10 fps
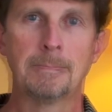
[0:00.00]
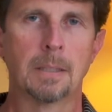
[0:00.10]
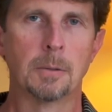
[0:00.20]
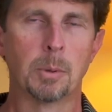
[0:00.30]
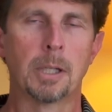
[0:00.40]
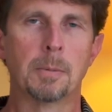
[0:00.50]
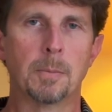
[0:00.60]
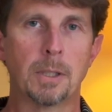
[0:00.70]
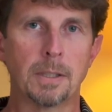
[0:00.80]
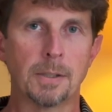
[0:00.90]
The
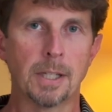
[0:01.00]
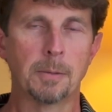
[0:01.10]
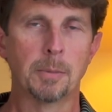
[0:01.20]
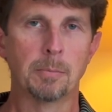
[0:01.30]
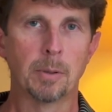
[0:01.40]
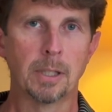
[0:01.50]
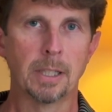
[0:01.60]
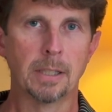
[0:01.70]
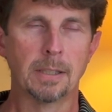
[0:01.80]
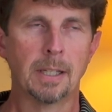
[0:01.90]
problem was I hadn't been
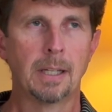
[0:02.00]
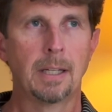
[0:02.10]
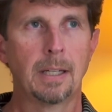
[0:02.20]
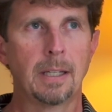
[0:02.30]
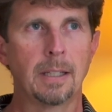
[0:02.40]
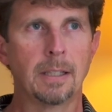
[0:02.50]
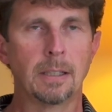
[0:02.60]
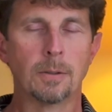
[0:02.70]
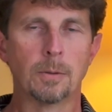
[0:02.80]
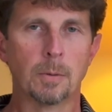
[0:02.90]
playing,
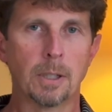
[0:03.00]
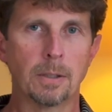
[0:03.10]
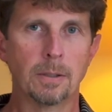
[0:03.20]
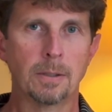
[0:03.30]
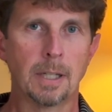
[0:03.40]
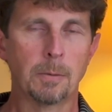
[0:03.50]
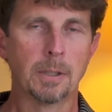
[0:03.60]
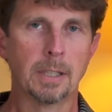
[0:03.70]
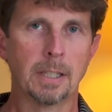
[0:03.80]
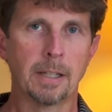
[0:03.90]
and on the road I
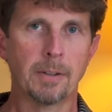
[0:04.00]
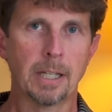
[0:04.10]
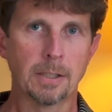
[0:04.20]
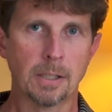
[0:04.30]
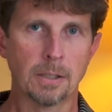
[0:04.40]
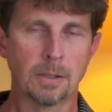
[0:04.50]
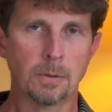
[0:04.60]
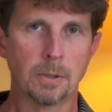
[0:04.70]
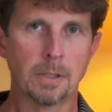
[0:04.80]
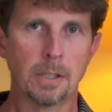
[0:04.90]
wasn't going to have access
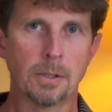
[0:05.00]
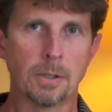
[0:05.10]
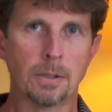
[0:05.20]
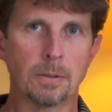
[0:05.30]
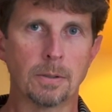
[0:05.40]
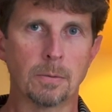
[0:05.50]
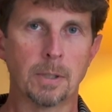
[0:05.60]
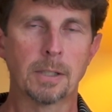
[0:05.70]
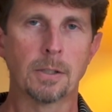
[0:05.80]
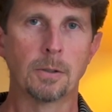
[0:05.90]
to a teacher to
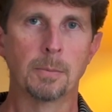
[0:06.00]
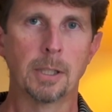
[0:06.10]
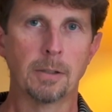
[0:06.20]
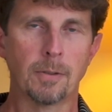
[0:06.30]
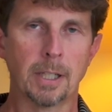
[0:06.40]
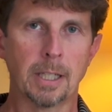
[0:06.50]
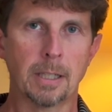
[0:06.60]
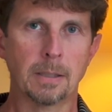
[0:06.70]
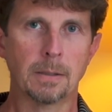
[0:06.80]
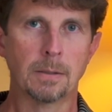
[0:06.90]
rescue me if I
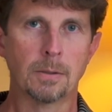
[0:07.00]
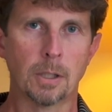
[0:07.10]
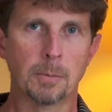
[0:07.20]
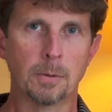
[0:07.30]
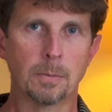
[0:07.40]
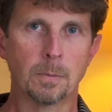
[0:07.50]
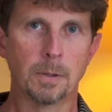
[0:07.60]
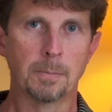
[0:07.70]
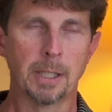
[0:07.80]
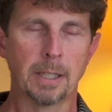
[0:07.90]
got into trouble
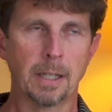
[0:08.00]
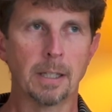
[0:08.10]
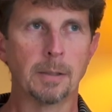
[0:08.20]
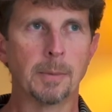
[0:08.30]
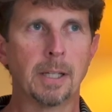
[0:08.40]
with my game.